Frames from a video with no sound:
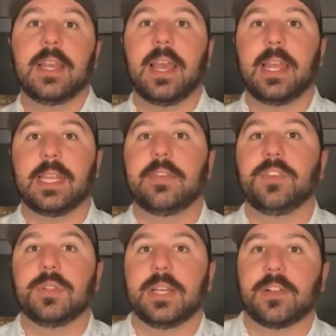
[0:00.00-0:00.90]
and give
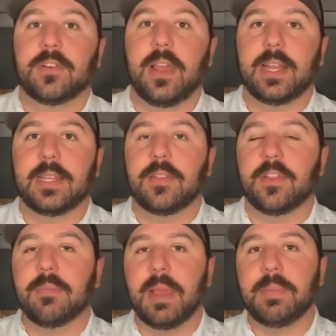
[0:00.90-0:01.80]
you lender credit.
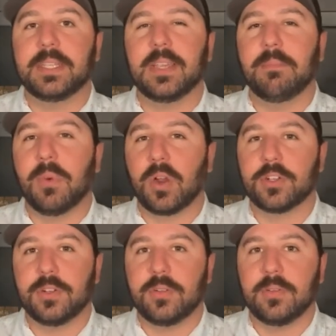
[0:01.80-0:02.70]
There might be some
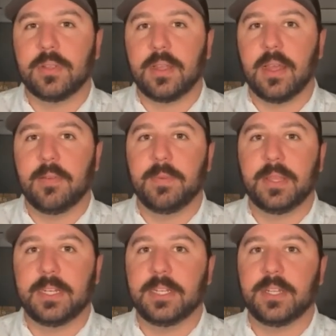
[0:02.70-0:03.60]
marginal
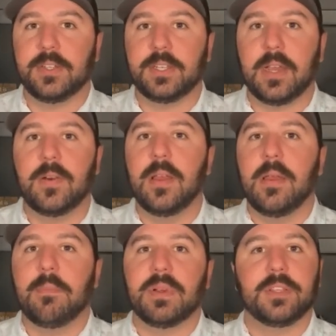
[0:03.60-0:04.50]
ability to do so,
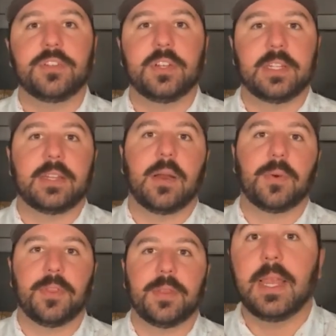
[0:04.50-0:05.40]
but usually it's not
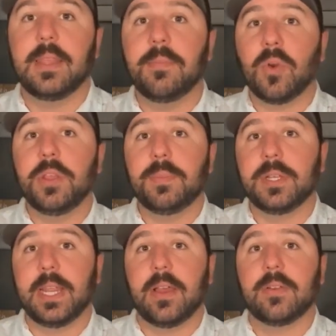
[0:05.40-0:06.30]
worth it. And the more you
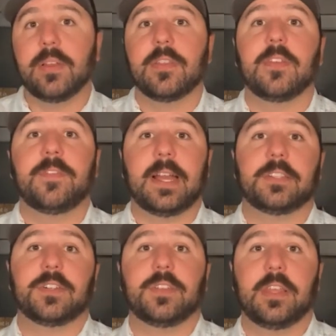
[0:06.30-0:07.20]
put down, the
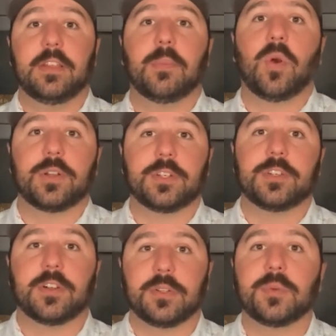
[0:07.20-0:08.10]
faster that your mortgage
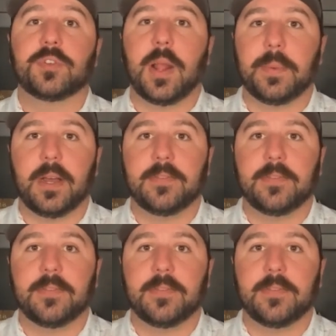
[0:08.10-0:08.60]
insurance will drop off.